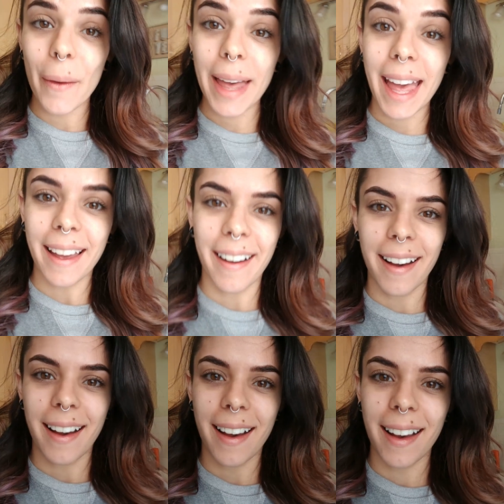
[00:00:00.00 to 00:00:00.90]
Okay,
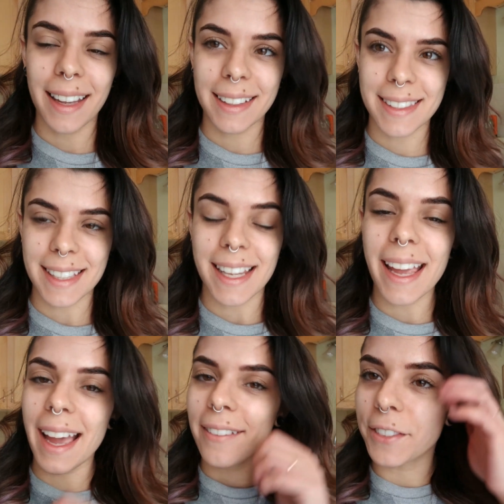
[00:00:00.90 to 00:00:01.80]
it's the
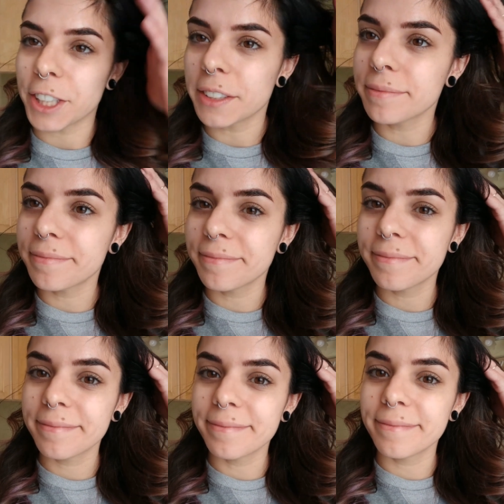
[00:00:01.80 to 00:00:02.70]
day after,
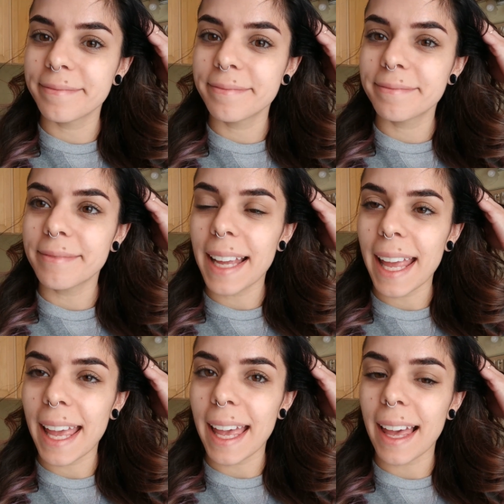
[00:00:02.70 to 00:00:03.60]

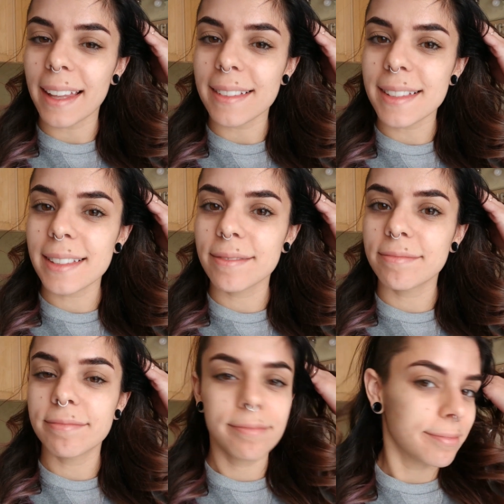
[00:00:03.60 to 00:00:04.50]
and
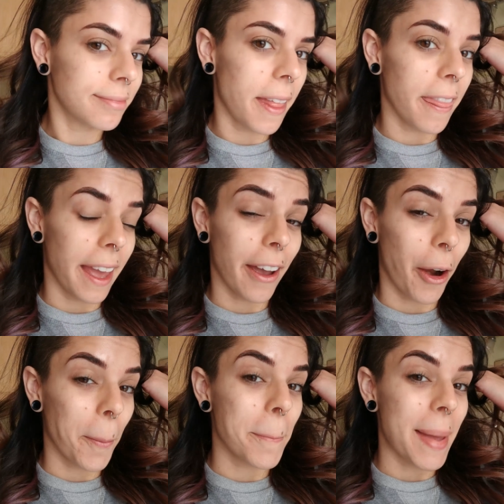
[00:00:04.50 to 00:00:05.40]
they
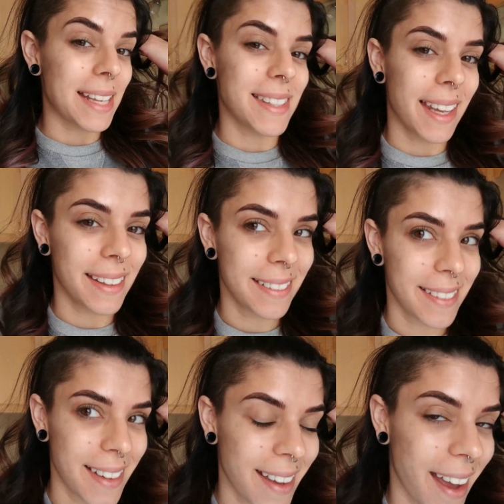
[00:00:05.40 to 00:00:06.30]
are amazing.
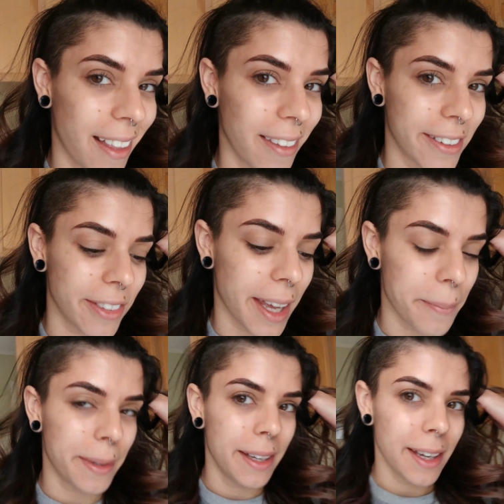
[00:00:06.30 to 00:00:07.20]
I love
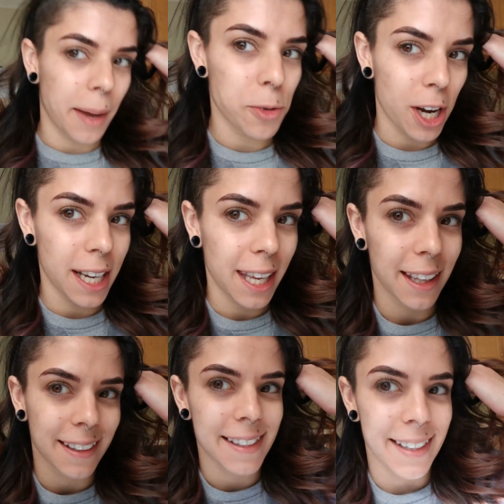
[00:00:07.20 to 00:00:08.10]
them. I'm trying to get
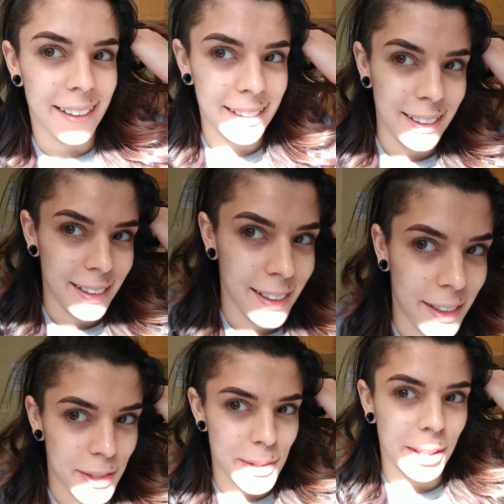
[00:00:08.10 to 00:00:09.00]
in the sun
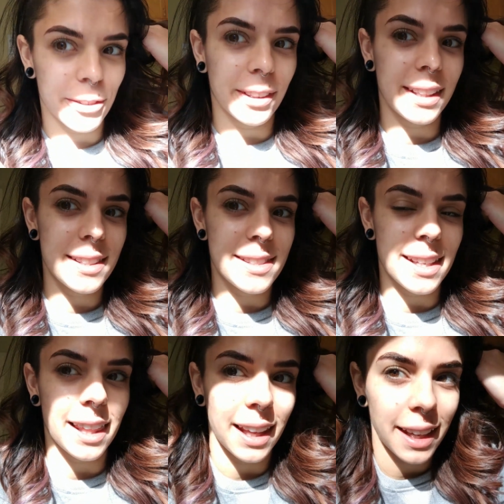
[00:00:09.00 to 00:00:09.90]
so you can really
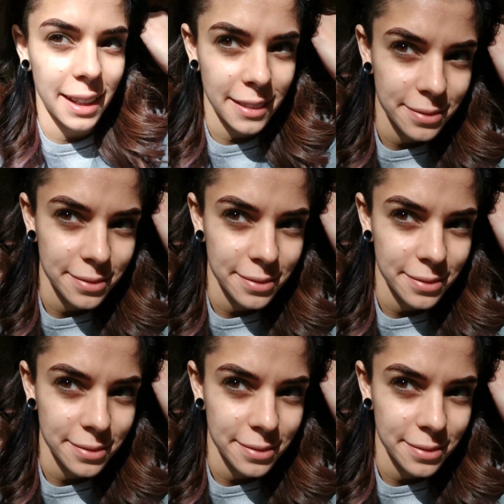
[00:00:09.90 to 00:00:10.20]
see like